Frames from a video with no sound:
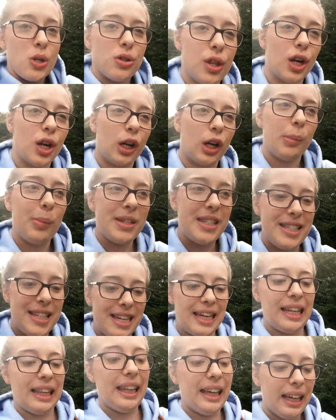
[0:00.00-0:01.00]
So they're not going to be
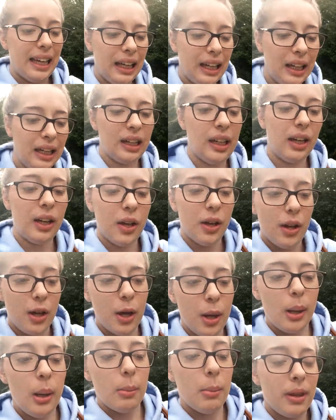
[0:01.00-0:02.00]
daily,
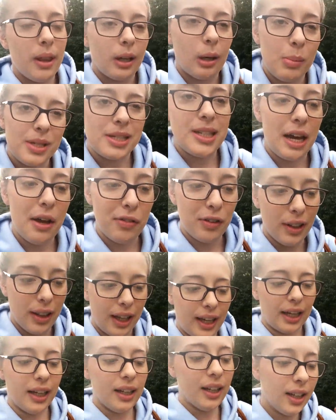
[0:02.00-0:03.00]
but they're going to be
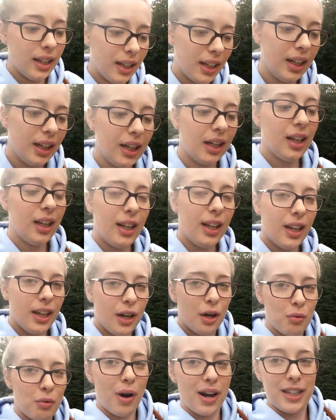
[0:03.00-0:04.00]
definitely
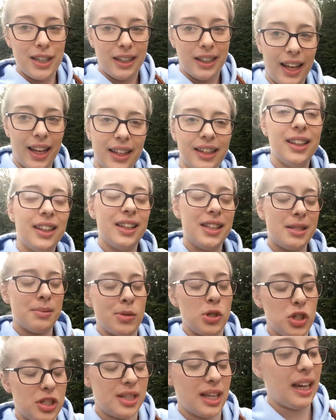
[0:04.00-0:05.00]
regular as
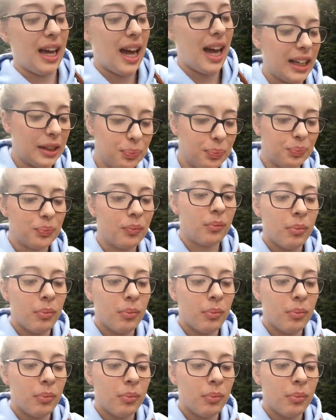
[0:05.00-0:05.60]
much as I can.